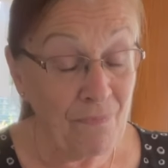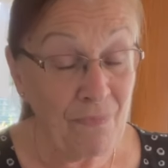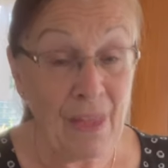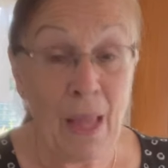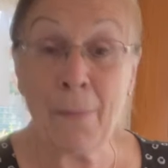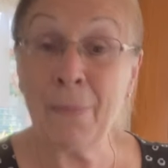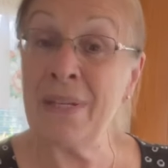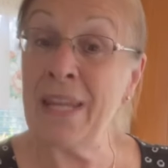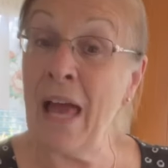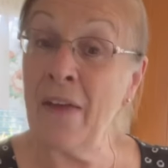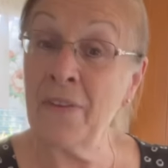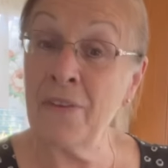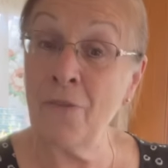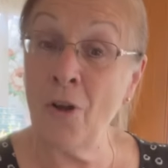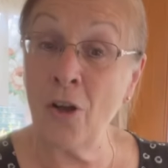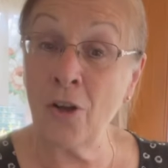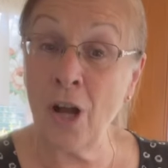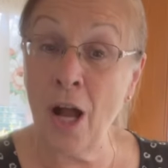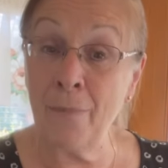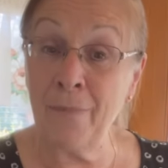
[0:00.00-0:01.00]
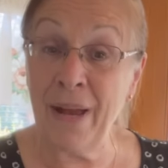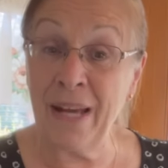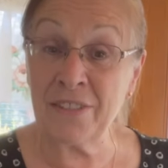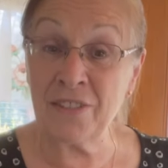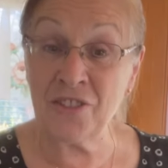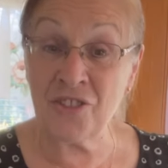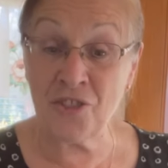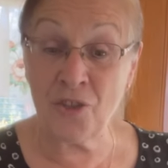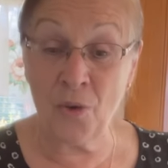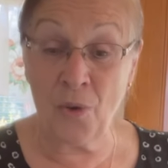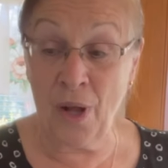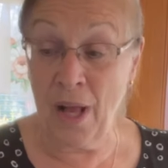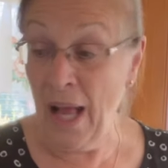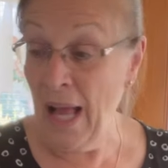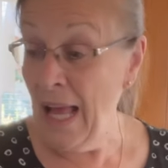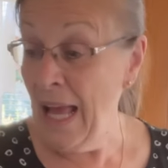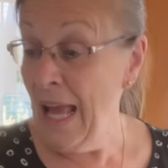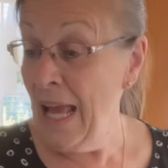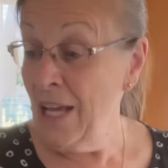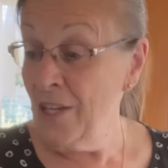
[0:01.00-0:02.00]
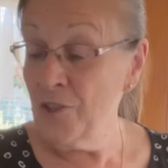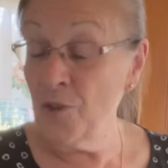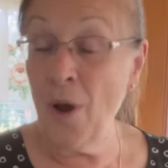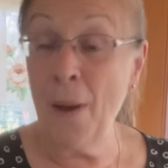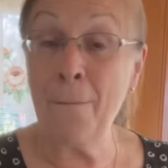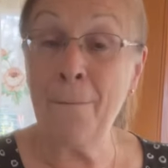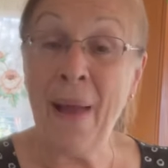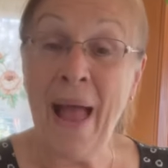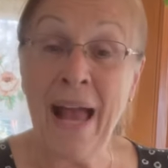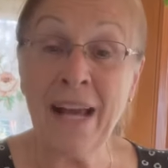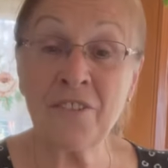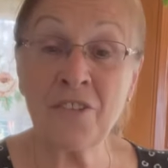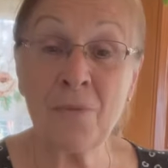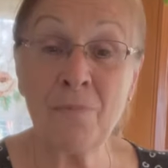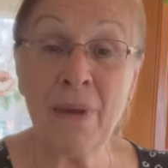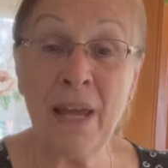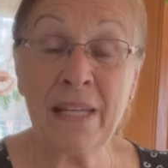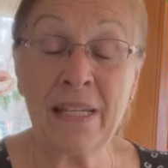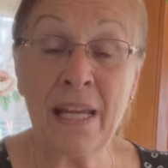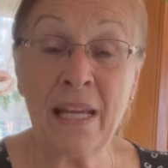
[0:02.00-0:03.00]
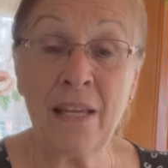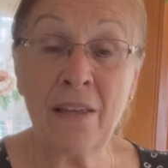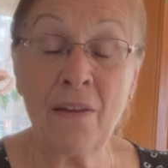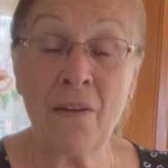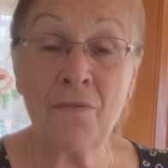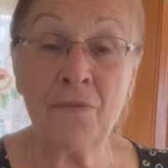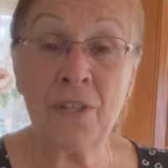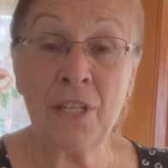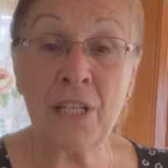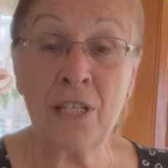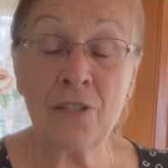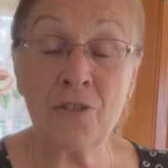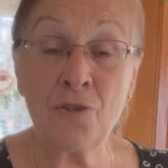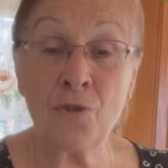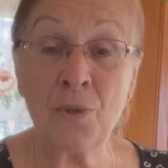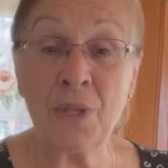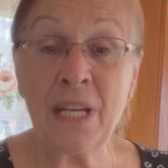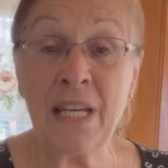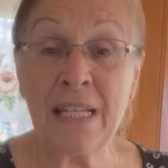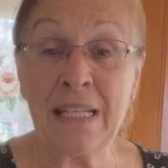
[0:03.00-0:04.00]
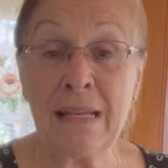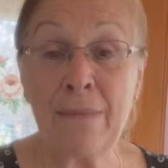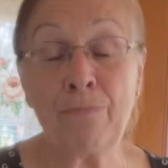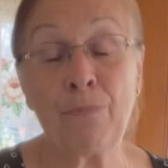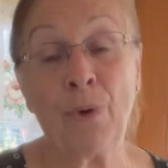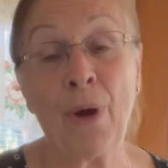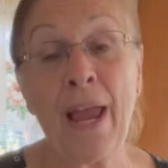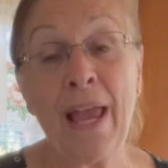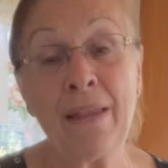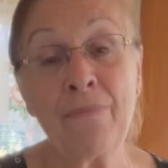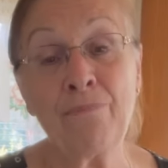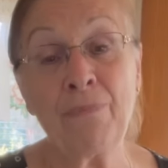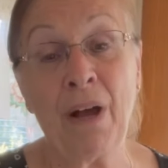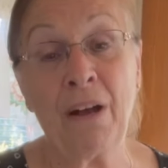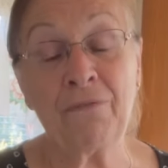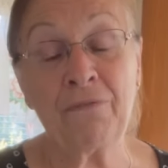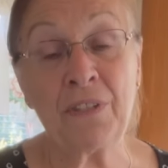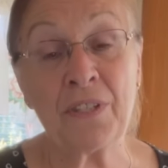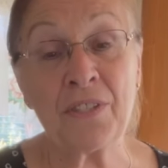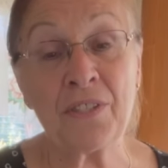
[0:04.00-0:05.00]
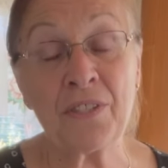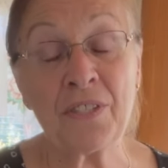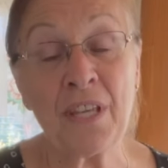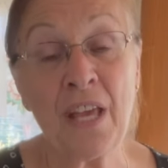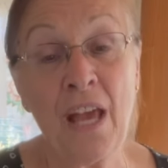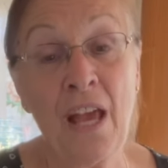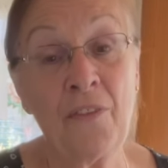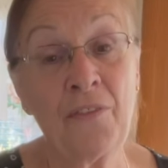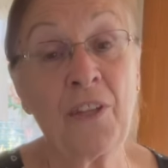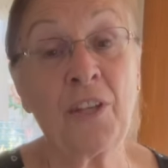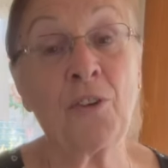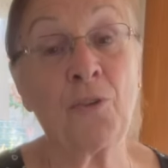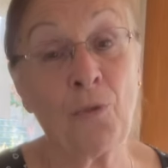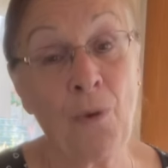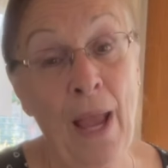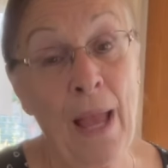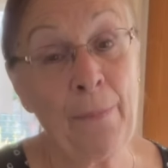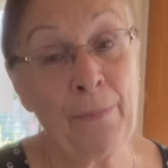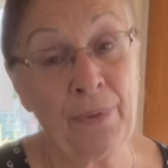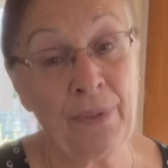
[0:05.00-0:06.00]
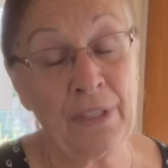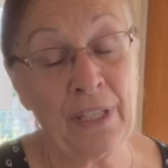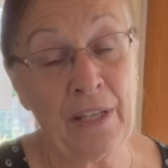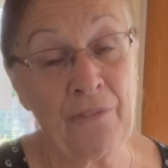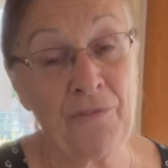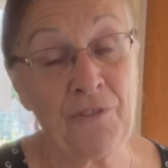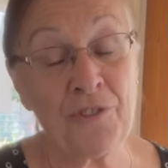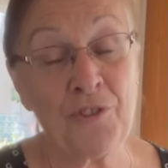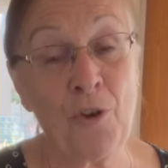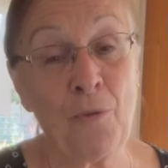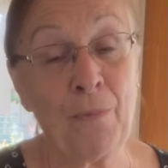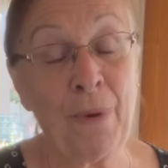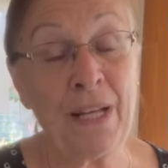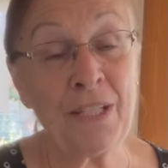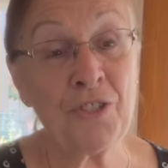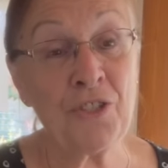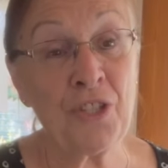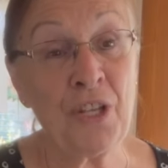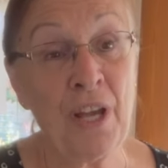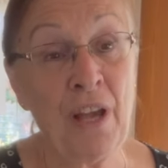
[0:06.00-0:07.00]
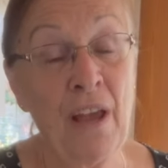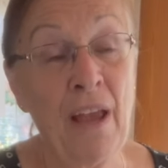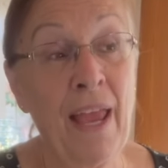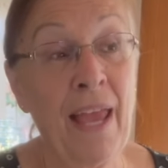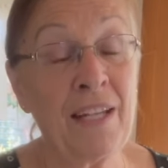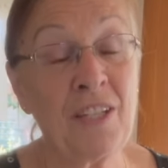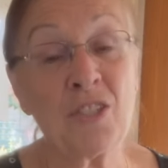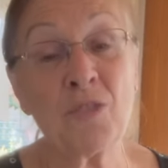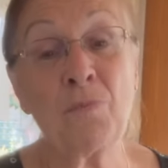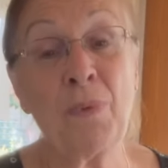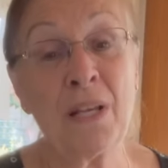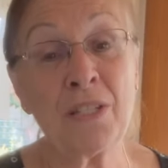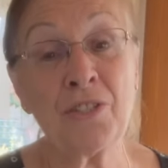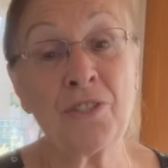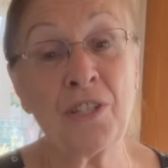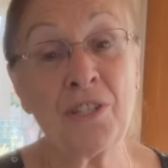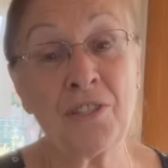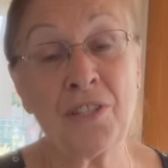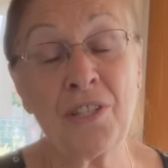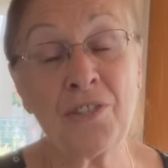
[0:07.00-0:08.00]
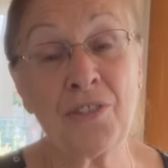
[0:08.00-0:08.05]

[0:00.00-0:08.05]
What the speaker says: But now they've all gone back to school. So I'm back to making the Zucchini Bran Muffins that Grandpa loves so much, and especially since